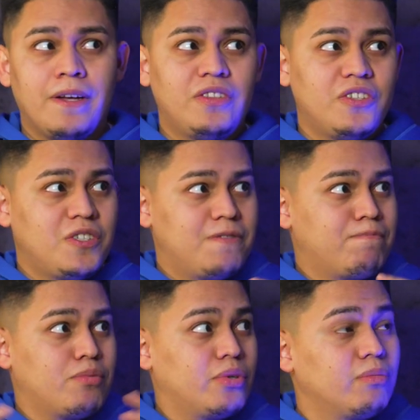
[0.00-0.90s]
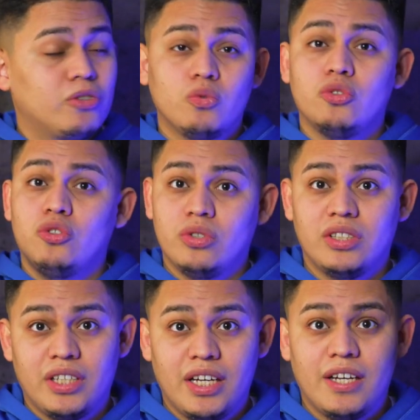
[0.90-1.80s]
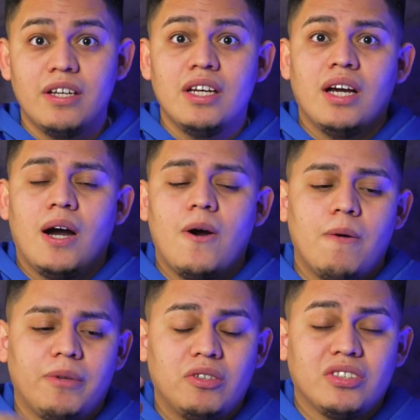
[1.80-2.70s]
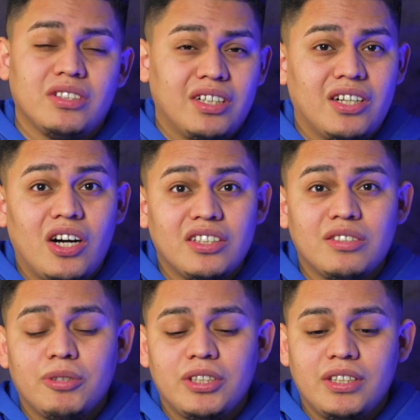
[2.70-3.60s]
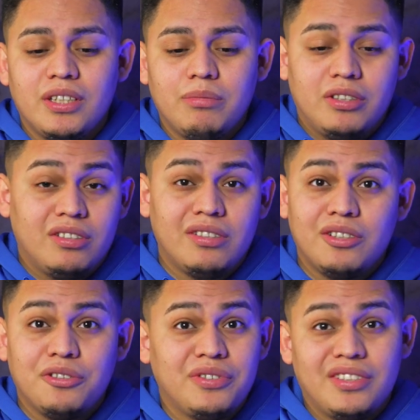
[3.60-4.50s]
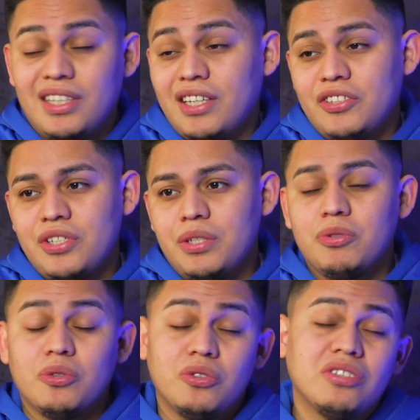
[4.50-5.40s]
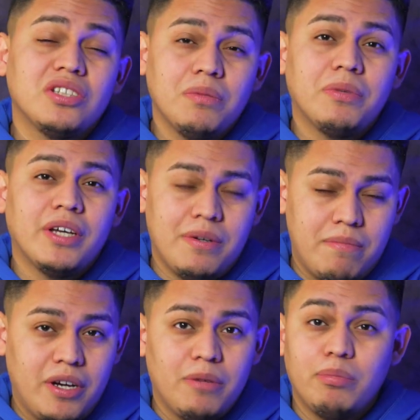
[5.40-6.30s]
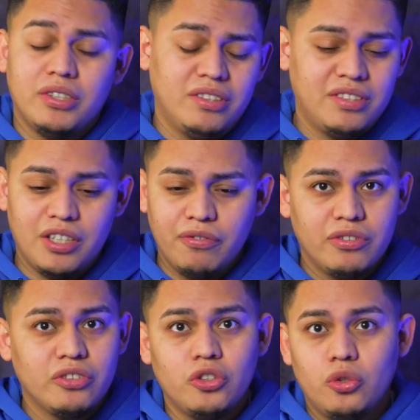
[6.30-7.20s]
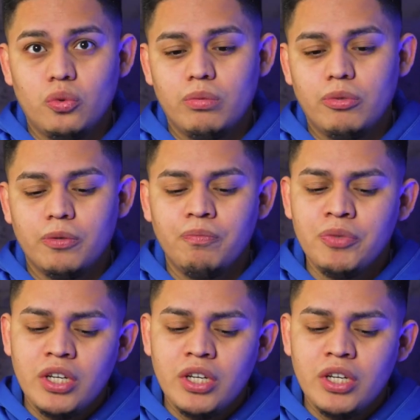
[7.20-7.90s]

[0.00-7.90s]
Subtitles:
This is pretty much what you can get. Now it's gonna cost money. This stuff is not cheap, so just keep that in mind, but it's definitely doable.